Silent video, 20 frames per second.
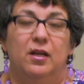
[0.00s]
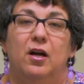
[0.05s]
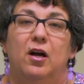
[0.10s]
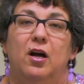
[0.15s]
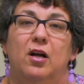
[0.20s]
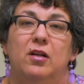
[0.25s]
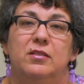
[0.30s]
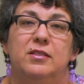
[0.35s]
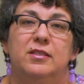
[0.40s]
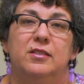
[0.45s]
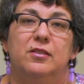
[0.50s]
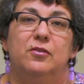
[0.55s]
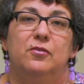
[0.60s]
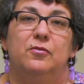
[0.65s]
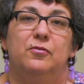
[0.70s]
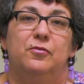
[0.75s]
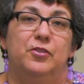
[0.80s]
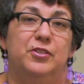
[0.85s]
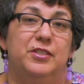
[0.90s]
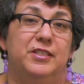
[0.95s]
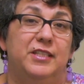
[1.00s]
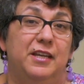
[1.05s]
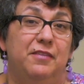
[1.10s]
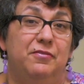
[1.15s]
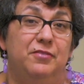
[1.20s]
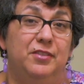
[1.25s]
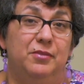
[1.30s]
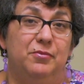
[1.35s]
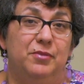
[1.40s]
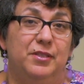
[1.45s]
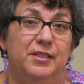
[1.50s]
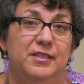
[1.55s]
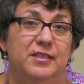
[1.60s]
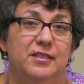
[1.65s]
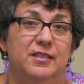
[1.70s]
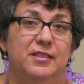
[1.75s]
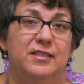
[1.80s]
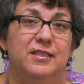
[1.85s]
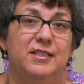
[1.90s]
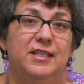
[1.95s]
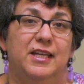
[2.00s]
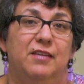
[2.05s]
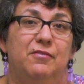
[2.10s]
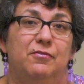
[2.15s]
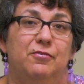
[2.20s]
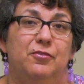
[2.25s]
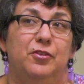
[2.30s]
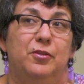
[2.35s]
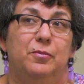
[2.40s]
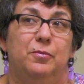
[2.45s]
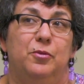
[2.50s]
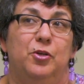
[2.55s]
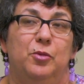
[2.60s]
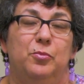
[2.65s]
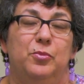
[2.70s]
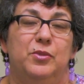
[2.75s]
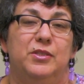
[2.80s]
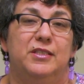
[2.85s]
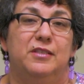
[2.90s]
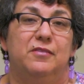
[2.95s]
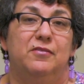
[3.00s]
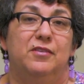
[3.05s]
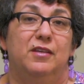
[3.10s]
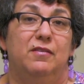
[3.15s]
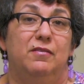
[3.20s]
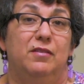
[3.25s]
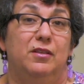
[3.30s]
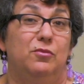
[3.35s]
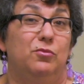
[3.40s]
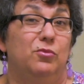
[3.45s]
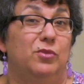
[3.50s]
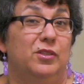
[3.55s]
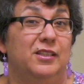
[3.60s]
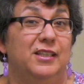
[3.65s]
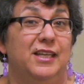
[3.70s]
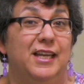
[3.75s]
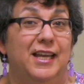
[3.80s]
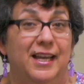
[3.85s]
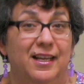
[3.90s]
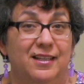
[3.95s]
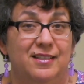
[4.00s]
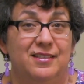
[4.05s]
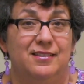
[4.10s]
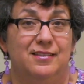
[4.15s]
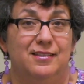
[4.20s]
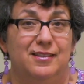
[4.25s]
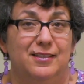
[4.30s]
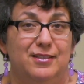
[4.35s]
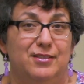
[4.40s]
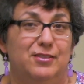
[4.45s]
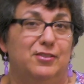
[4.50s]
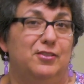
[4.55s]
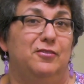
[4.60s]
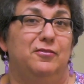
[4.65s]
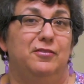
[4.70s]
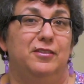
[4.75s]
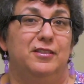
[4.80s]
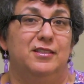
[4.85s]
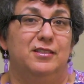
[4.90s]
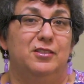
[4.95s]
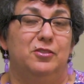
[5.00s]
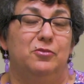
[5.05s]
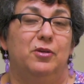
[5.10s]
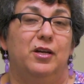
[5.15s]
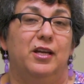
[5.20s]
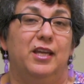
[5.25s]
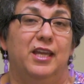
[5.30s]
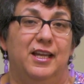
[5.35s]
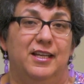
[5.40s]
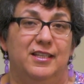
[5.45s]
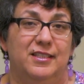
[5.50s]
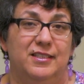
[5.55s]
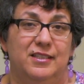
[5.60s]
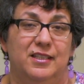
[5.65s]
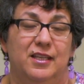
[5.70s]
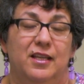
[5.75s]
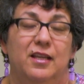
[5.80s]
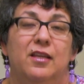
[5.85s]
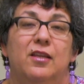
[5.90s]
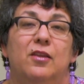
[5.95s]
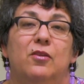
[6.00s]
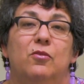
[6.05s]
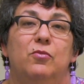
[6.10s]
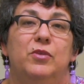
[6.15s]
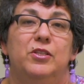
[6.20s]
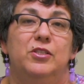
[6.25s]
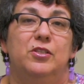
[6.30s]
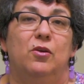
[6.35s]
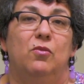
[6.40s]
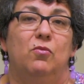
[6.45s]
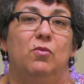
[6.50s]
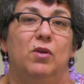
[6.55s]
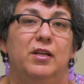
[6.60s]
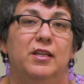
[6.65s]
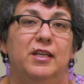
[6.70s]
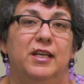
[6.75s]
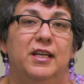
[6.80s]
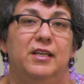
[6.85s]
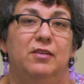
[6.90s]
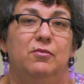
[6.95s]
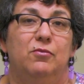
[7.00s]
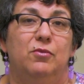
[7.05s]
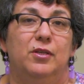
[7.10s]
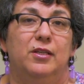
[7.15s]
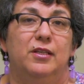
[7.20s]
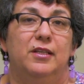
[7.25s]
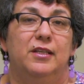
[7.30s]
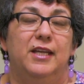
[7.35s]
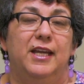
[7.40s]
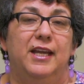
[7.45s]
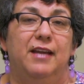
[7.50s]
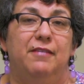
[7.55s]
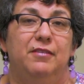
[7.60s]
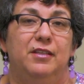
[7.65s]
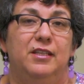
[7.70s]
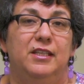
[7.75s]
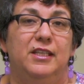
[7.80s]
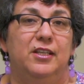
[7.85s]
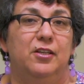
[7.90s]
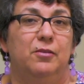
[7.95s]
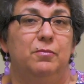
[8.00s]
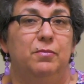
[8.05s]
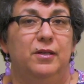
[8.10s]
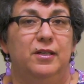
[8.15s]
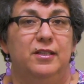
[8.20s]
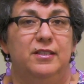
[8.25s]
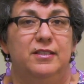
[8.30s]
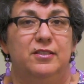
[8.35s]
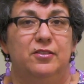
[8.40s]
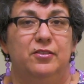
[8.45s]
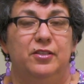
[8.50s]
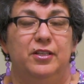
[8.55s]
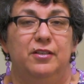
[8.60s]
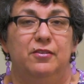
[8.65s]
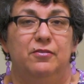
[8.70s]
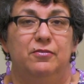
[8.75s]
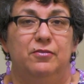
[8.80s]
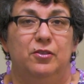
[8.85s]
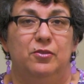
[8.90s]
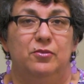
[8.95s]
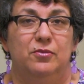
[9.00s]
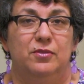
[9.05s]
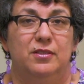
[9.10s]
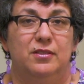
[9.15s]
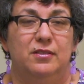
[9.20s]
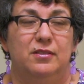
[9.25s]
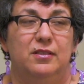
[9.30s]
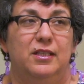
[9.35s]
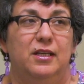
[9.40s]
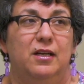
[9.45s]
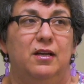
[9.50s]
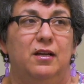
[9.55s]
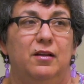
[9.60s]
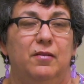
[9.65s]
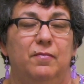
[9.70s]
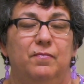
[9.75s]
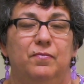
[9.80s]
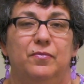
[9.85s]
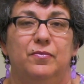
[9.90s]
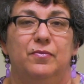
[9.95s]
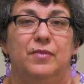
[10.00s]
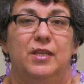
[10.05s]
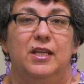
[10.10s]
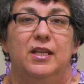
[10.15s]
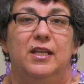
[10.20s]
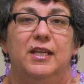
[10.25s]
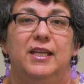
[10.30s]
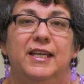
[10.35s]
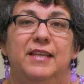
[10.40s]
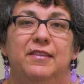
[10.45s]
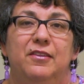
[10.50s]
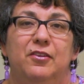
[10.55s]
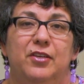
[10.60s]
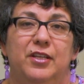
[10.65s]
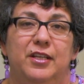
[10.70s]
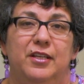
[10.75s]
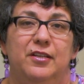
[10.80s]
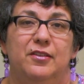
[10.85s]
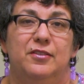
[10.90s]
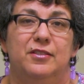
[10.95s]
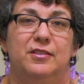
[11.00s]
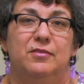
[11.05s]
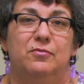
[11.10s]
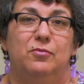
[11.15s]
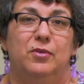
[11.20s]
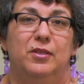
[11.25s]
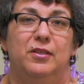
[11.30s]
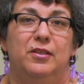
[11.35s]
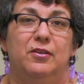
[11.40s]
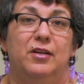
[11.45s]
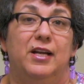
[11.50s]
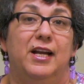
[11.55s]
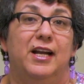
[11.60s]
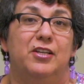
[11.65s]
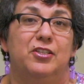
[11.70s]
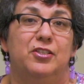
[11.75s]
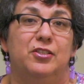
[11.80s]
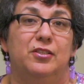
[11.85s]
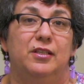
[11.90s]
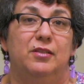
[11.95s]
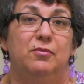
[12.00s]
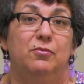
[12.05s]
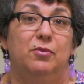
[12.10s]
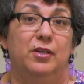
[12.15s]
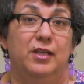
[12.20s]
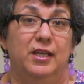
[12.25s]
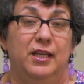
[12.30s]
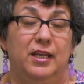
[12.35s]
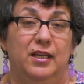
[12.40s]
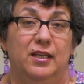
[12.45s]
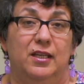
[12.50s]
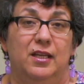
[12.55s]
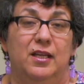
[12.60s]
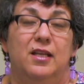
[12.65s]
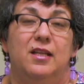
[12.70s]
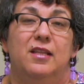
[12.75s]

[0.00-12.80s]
Also, for safety reasons and for the purpose of giving really excellent service to our guests, we don't want anyone having earbuds or earphones in their ears when they're actually working.